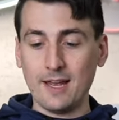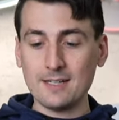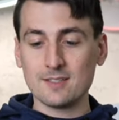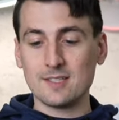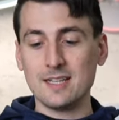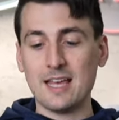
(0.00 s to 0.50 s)
to
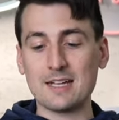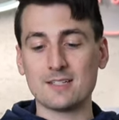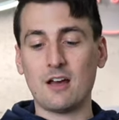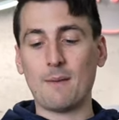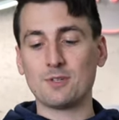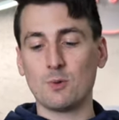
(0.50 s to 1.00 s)
see that as an
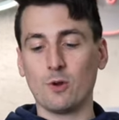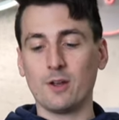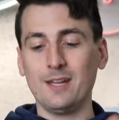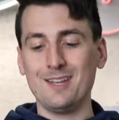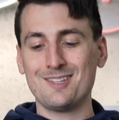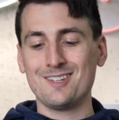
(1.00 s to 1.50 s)
option where it could
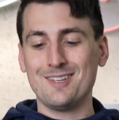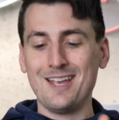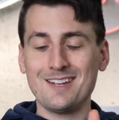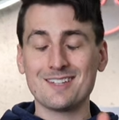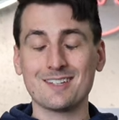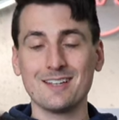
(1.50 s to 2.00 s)

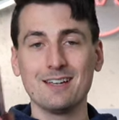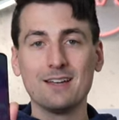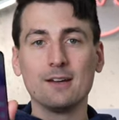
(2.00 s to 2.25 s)
instantaneously